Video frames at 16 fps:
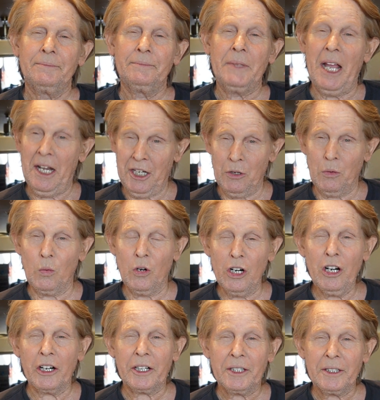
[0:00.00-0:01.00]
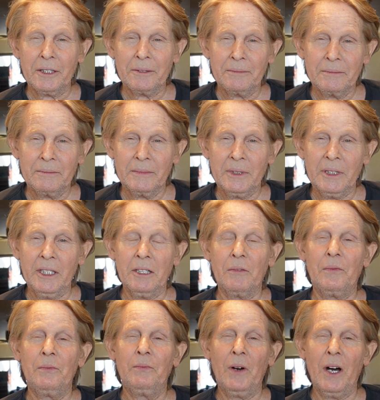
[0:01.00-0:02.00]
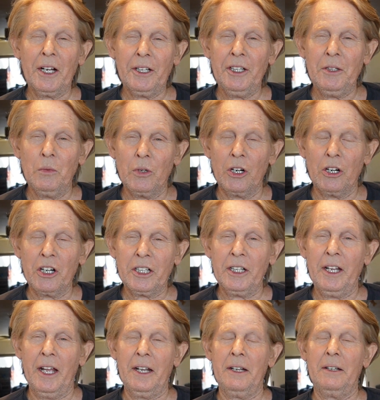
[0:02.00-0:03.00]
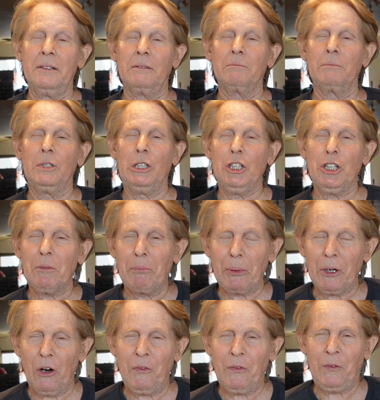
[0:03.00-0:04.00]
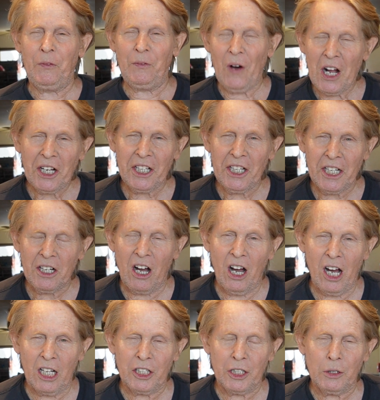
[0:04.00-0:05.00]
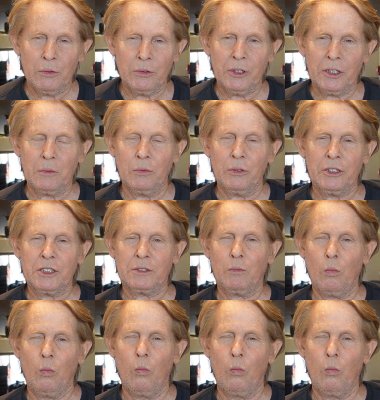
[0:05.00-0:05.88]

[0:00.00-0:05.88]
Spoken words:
and it worked. It fucking worked, and liberal fucking Hollywood was